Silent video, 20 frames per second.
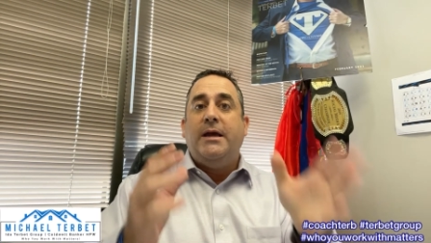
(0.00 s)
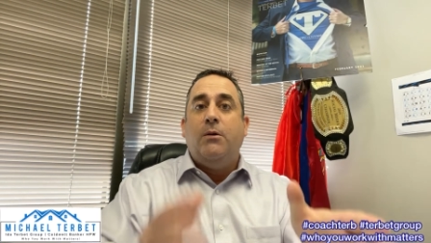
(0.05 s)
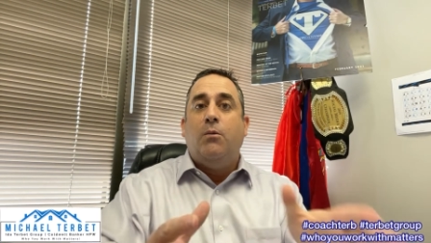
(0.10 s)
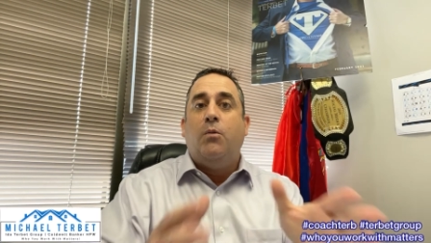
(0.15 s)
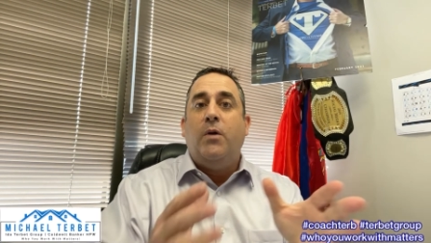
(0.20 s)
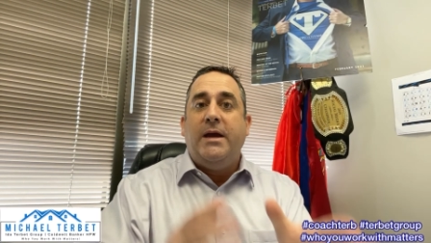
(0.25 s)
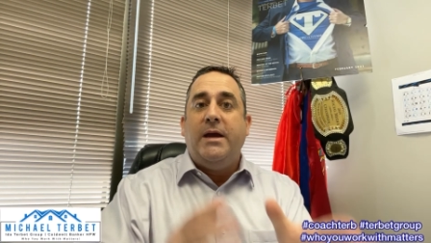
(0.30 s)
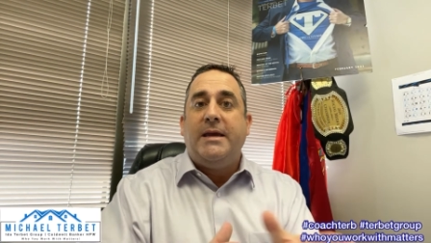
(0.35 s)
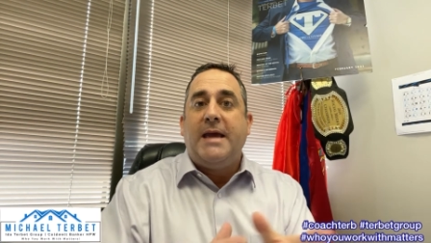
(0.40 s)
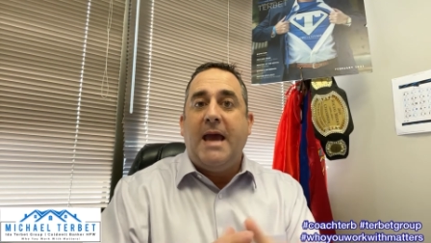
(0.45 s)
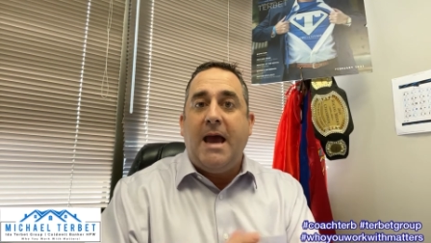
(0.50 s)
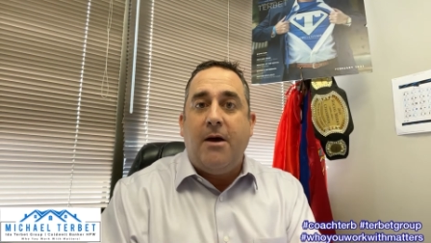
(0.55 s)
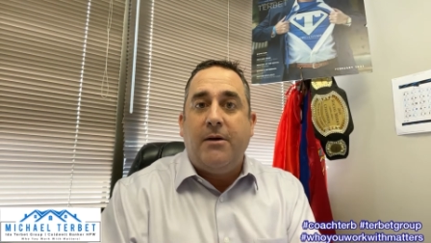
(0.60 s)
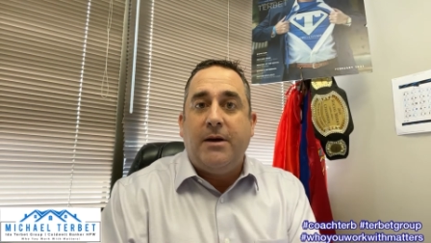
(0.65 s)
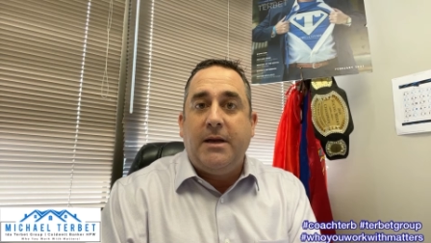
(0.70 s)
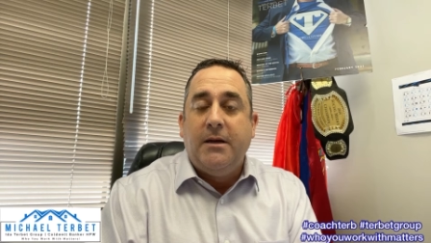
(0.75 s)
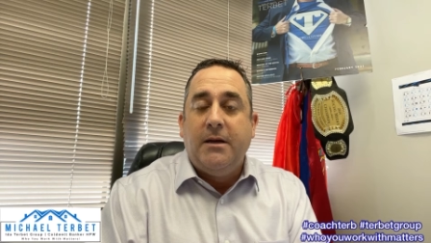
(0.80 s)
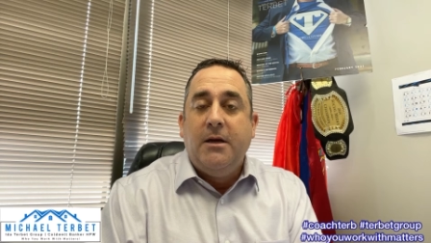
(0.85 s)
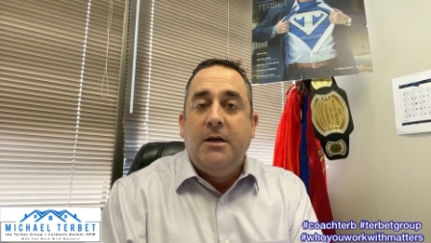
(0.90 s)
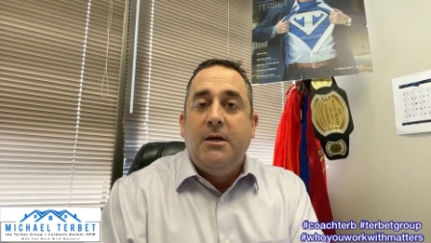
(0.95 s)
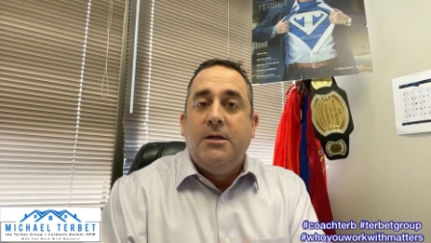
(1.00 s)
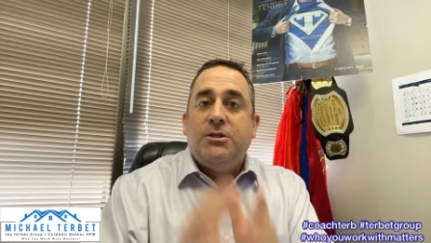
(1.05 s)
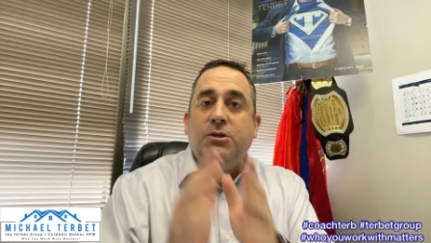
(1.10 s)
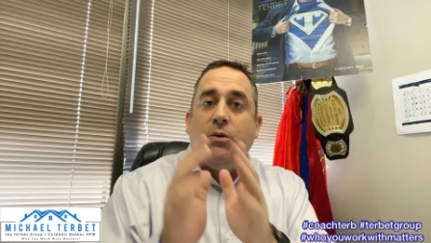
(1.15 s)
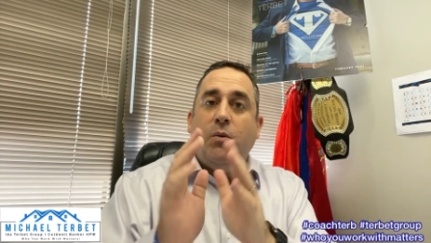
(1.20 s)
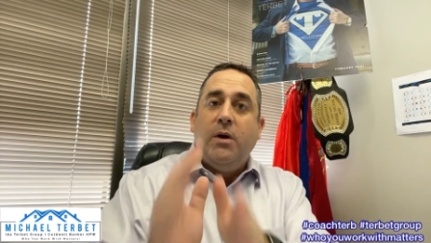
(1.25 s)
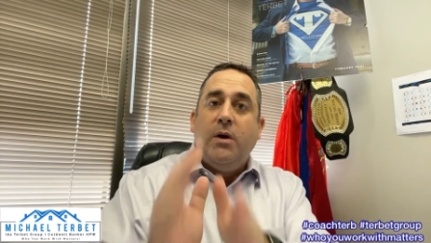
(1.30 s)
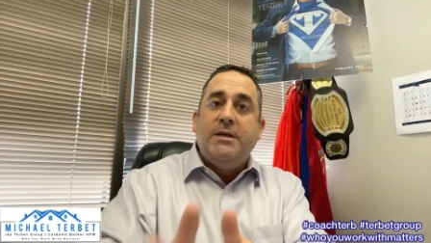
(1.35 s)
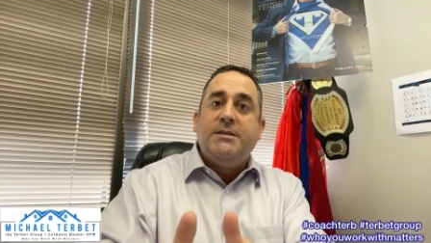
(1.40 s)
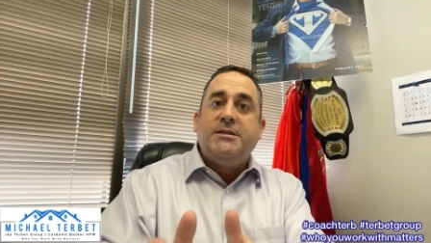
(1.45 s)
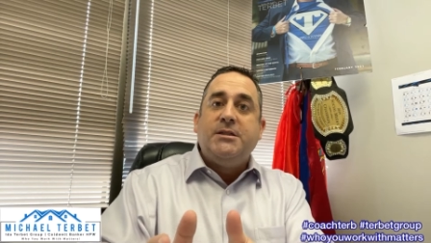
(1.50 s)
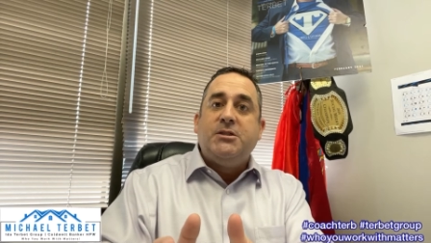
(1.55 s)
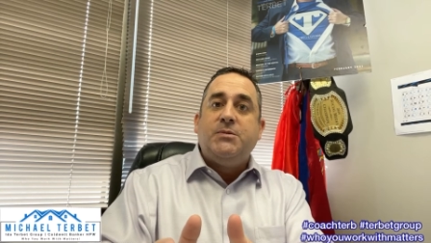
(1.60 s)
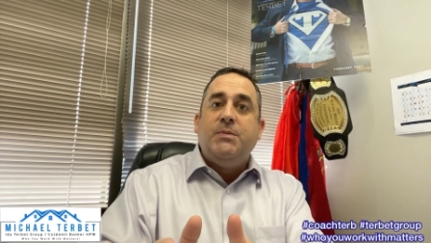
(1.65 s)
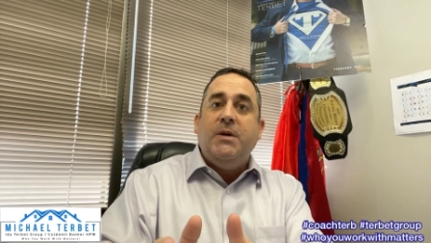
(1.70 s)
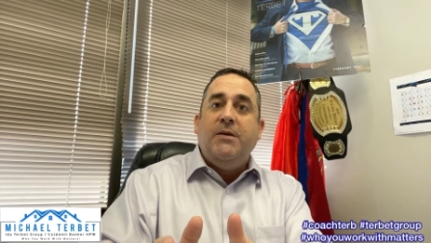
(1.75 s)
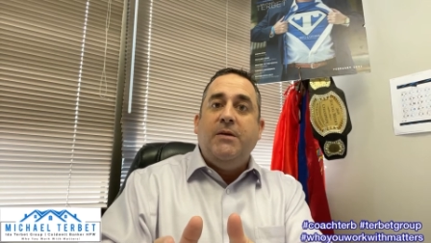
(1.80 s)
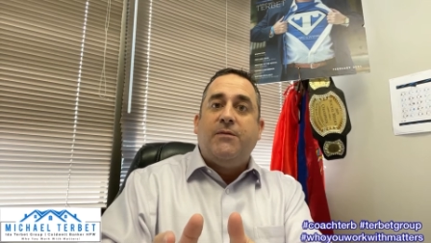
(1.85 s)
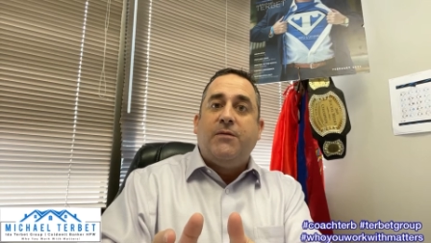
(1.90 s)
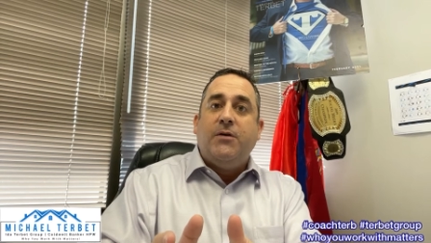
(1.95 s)
in Wake County. So what does this
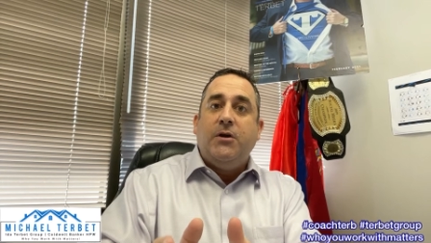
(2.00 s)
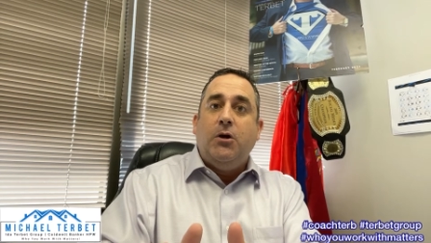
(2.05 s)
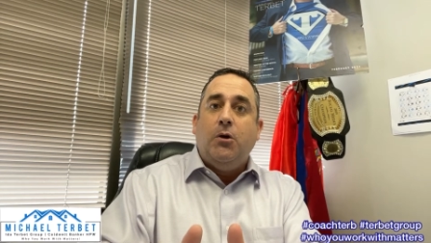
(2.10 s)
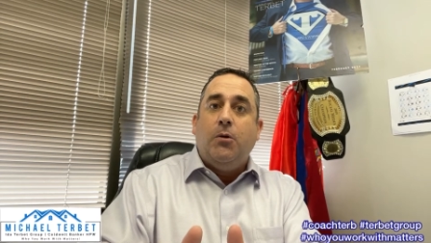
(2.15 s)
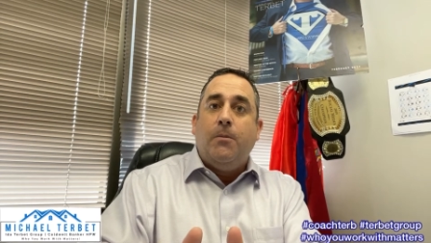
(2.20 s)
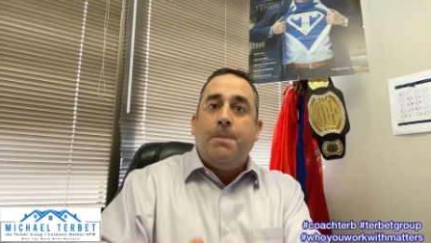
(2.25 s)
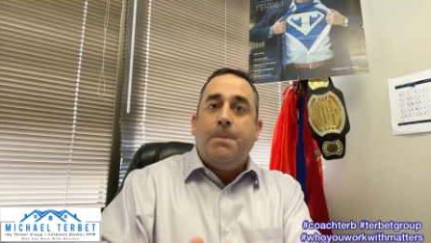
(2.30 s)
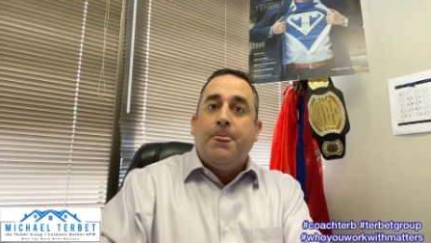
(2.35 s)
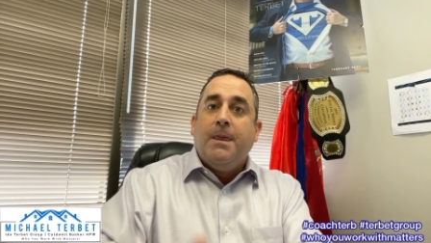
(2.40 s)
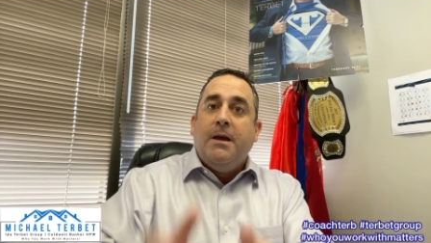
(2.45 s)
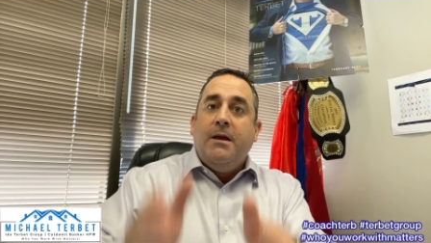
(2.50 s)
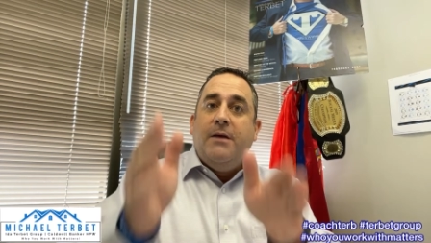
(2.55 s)
mean for you?